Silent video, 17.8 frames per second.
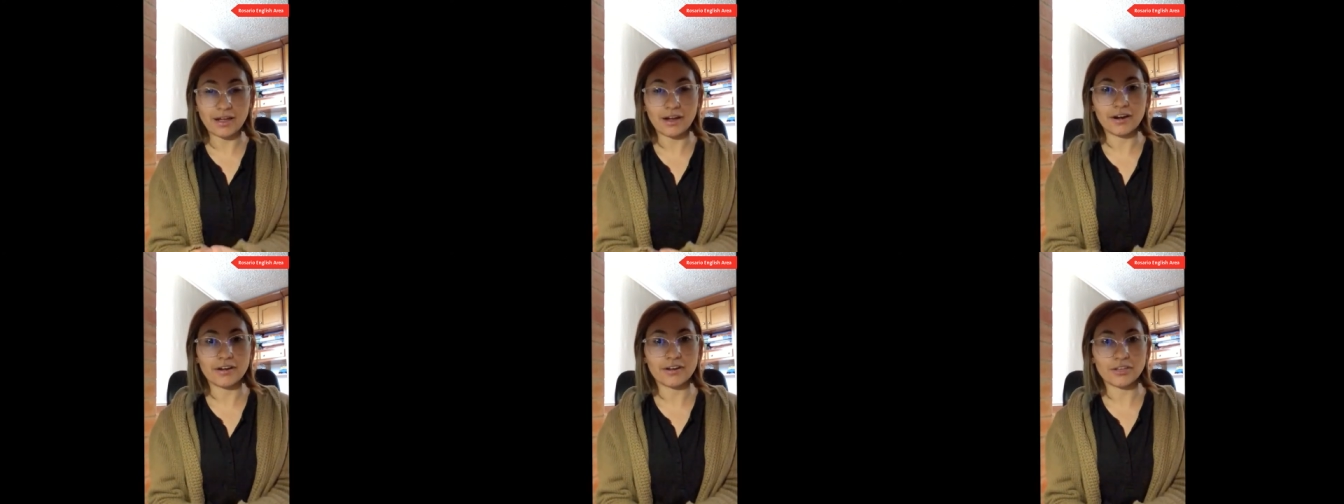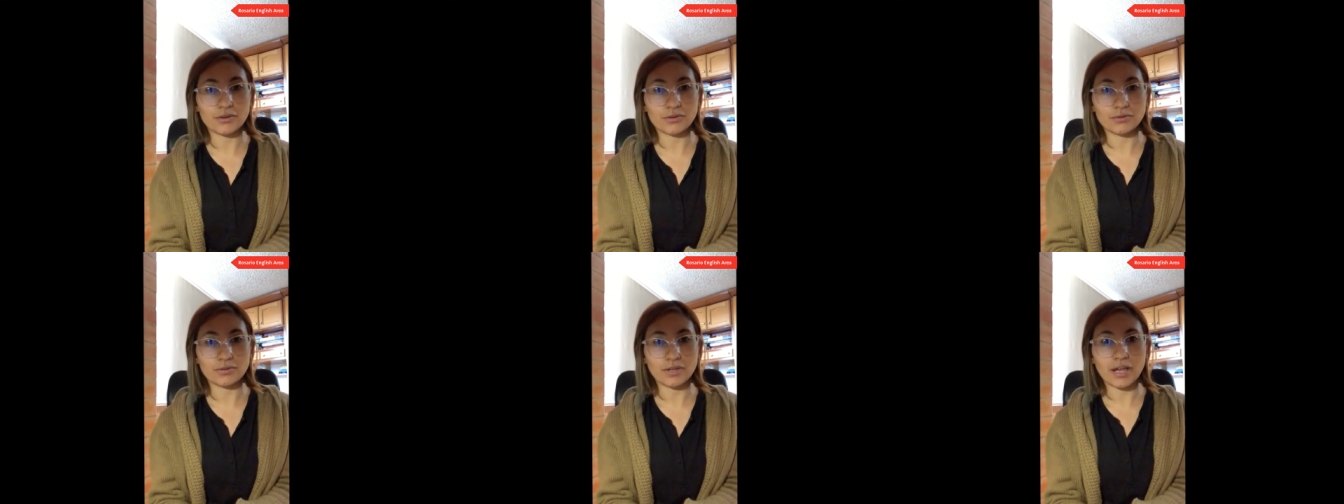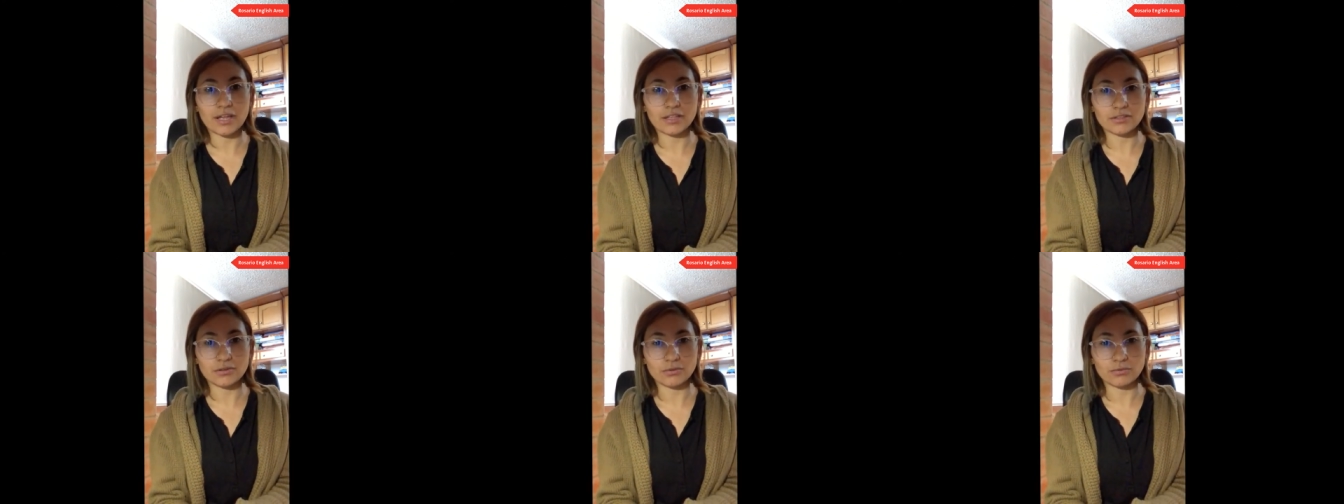at your,
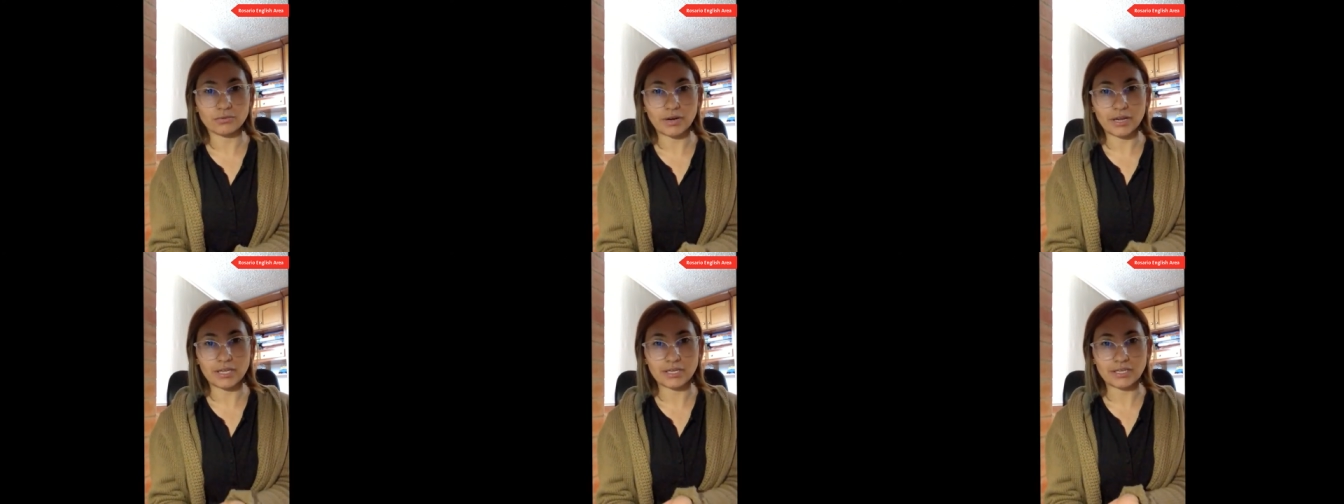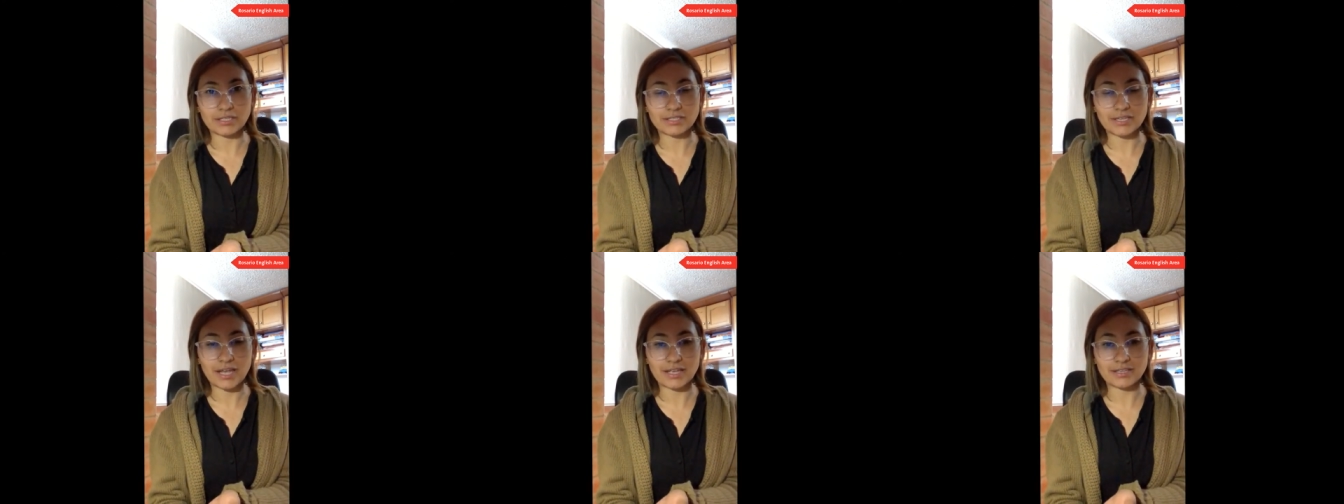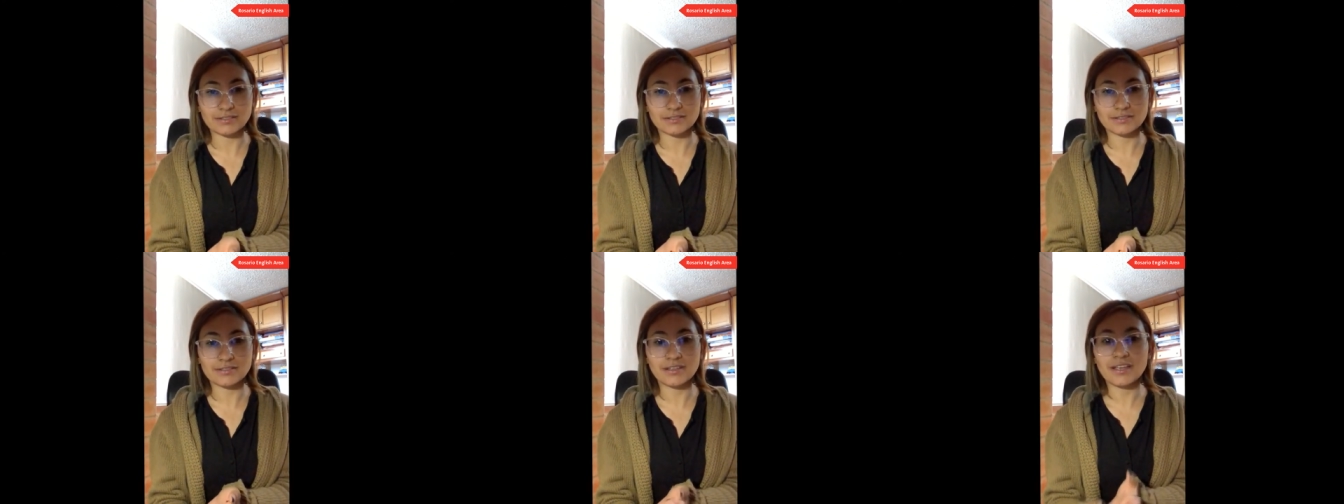writing
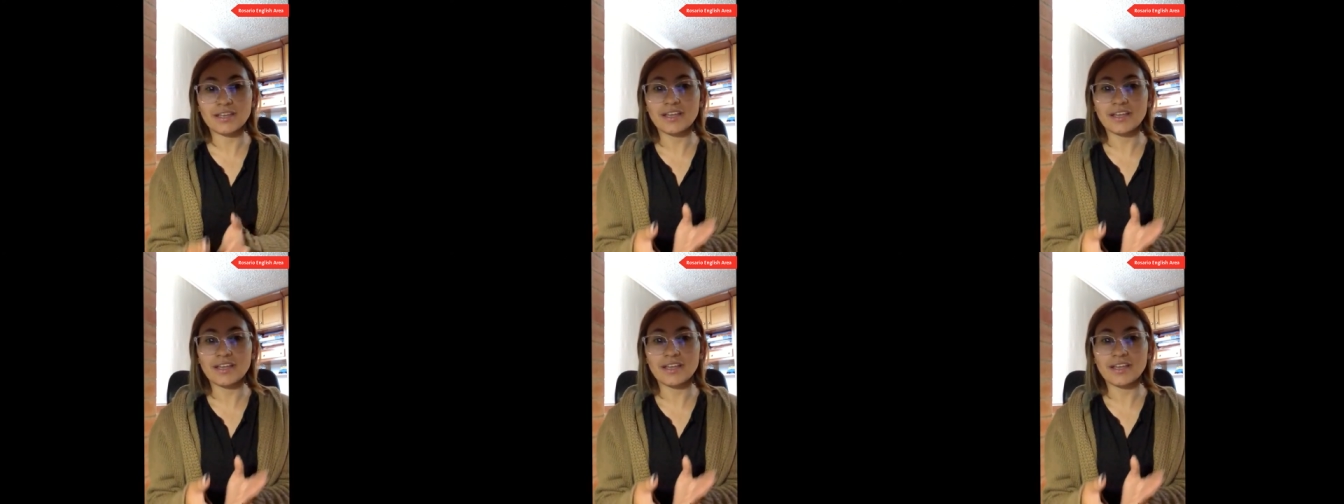tasks.